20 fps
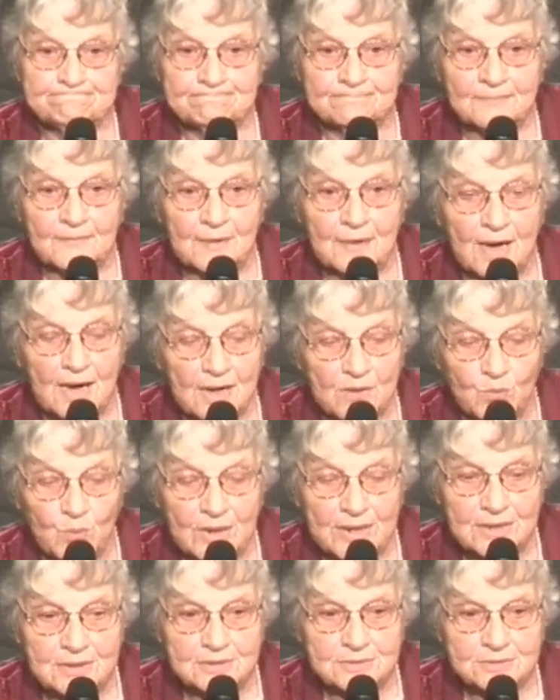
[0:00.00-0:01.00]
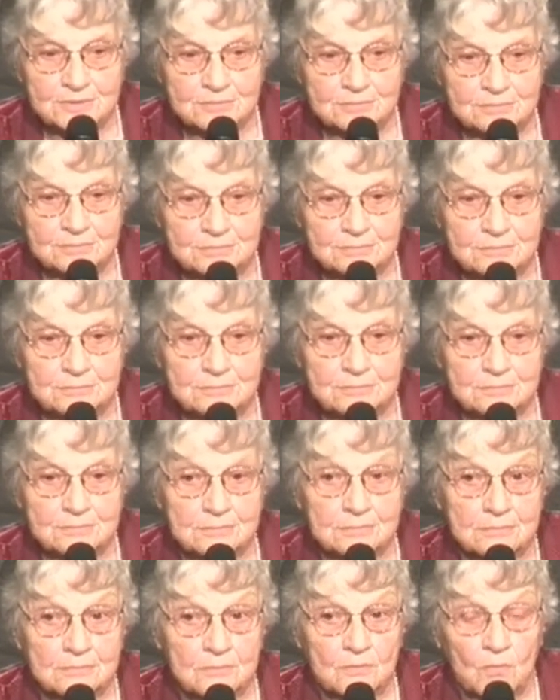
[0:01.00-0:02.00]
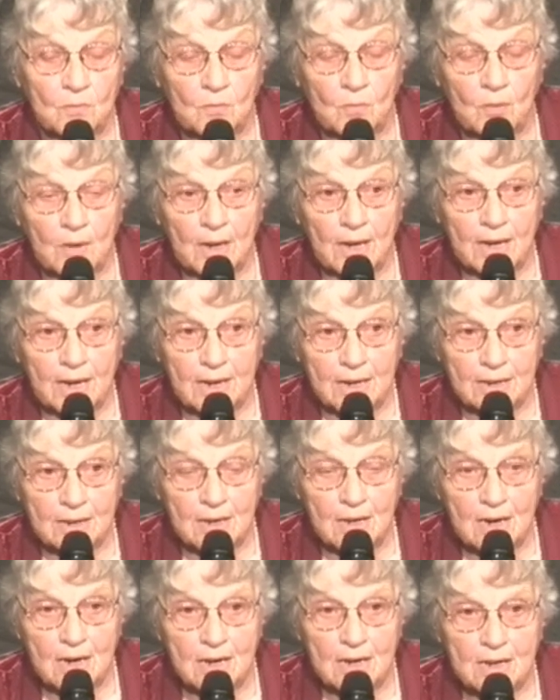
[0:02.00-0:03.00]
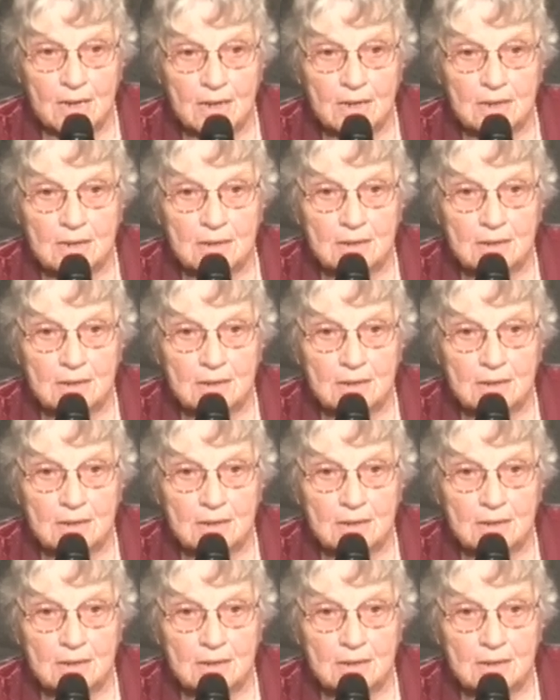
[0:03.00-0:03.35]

I went, and I